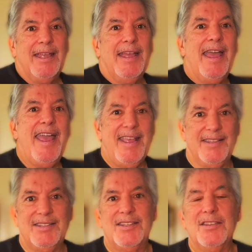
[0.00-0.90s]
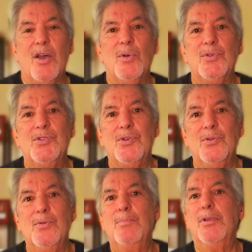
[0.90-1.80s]
hates those
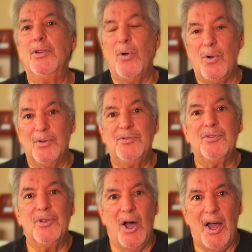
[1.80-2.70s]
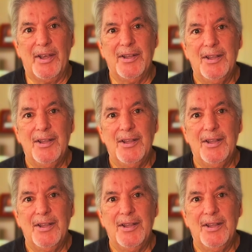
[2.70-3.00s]
who belong to God.